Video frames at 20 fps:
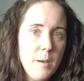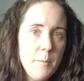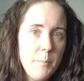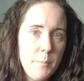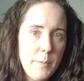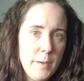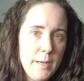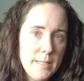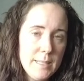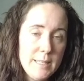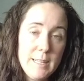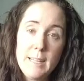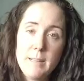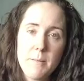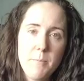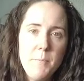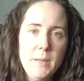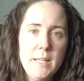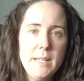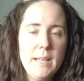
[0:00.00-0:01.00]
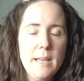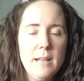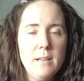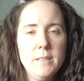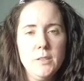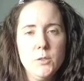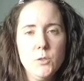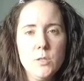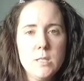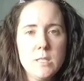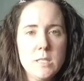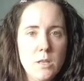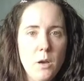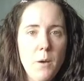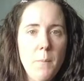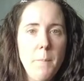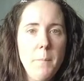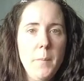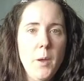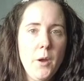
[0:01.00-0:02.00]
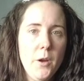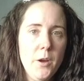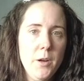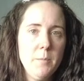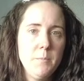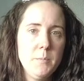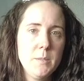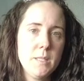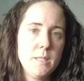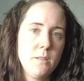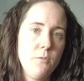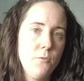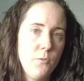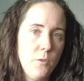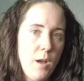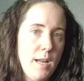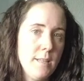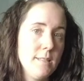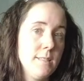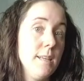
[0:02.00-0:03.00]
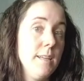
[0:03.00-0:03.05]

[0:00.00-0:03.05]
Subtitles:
But let me tell you some herbs as an